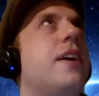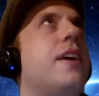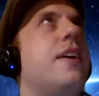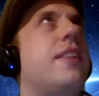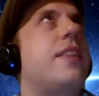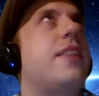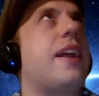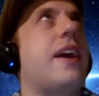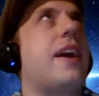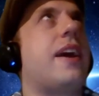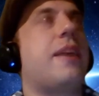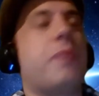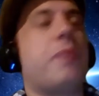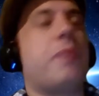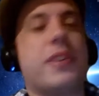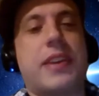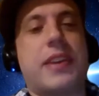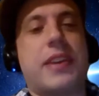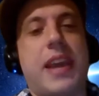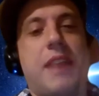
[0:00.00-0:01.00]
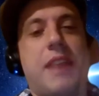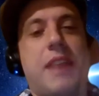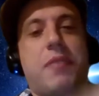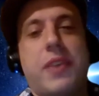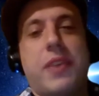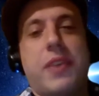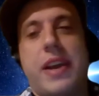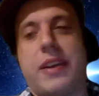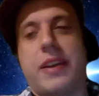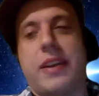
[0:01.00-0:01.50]
then I went to Kane
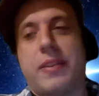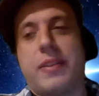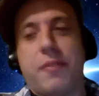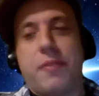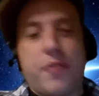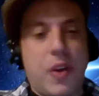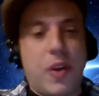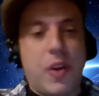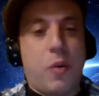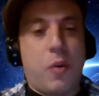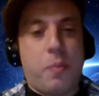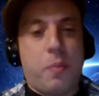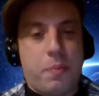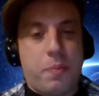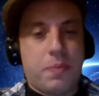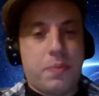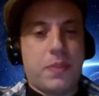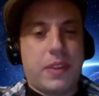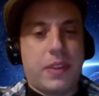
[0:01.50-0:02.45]
for like film,